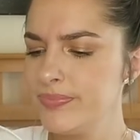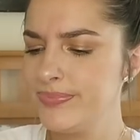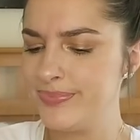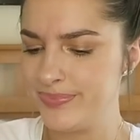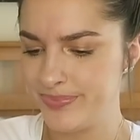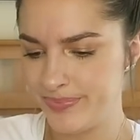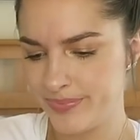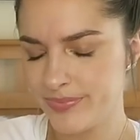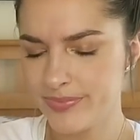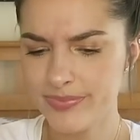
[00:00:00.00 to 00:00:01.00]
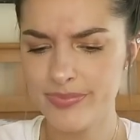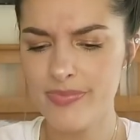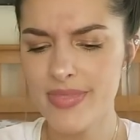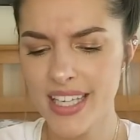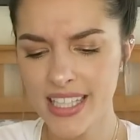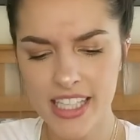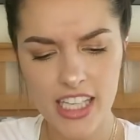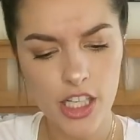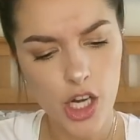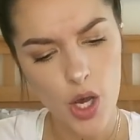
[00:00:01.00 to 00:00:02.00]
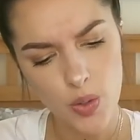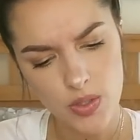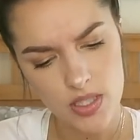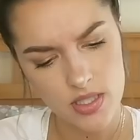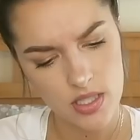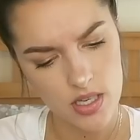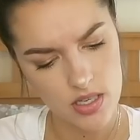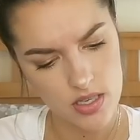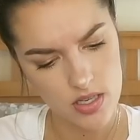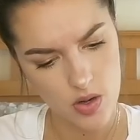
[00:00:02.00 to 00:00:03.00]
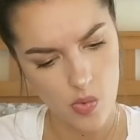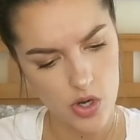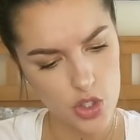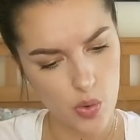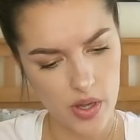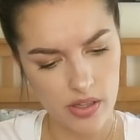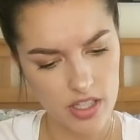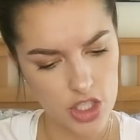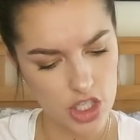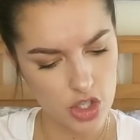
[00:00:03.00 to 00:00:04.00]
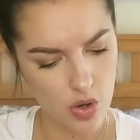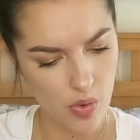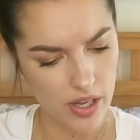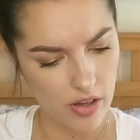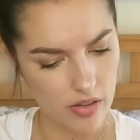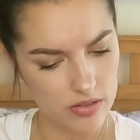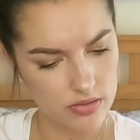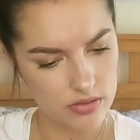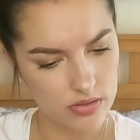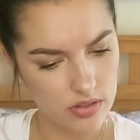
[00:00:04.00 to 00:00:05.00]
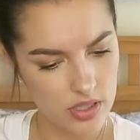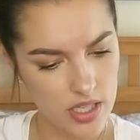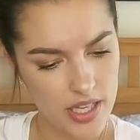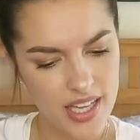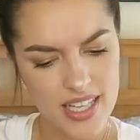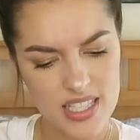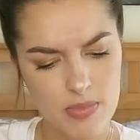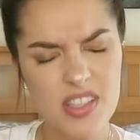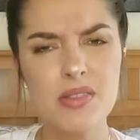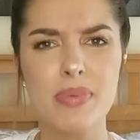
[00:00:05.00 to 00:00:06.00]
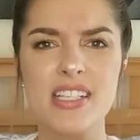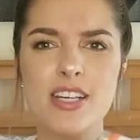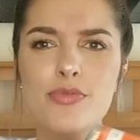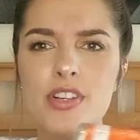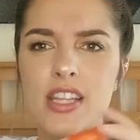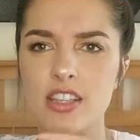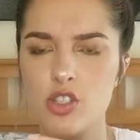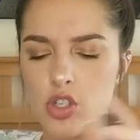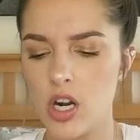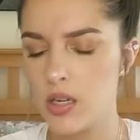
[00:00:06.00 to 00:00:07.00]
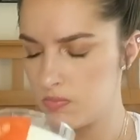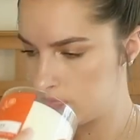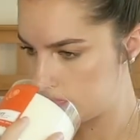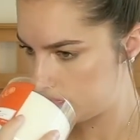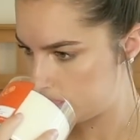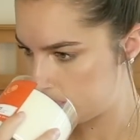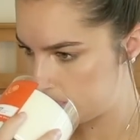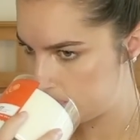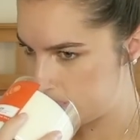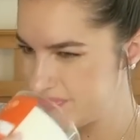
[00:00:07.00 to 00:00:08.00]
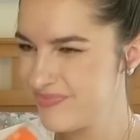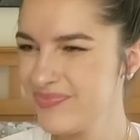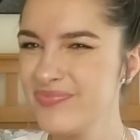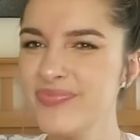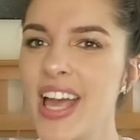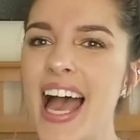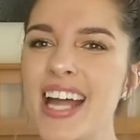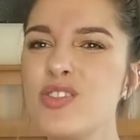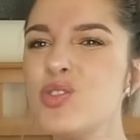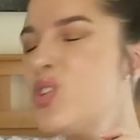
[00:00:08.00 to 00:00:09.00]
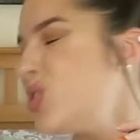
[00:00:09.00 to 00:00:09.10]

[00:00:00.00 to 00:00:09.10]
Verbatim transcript: Hmm. Keynotes, orange oil and ginger oil. It smells a bit different than the scrub. Mm, I don't